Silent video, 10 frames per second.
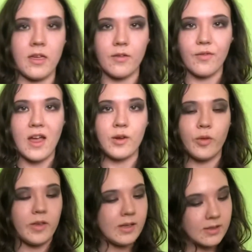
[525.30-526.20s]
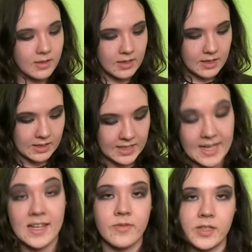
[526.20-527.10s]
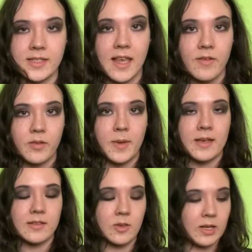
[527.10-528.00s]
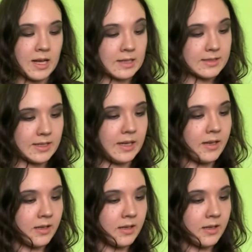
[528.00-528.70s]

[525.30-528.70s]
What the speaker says: final thing. I definitely saved the best till last here.